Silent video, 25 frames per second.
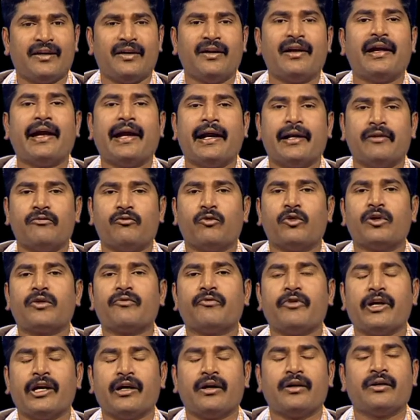and what
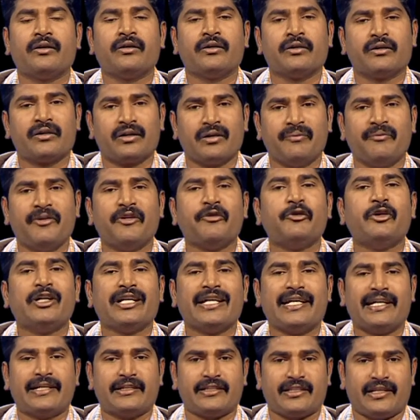we are
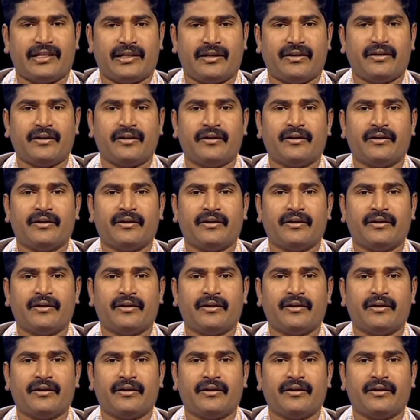communicating.